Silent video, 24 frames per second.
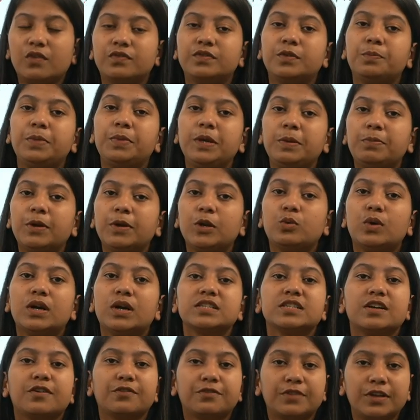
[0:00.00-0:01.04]
of the people who
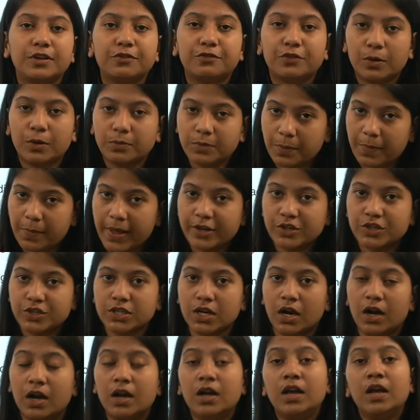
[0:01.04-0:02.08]
are suffering from
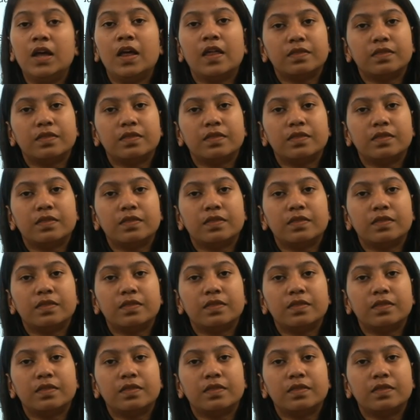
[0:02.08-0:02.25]
dementia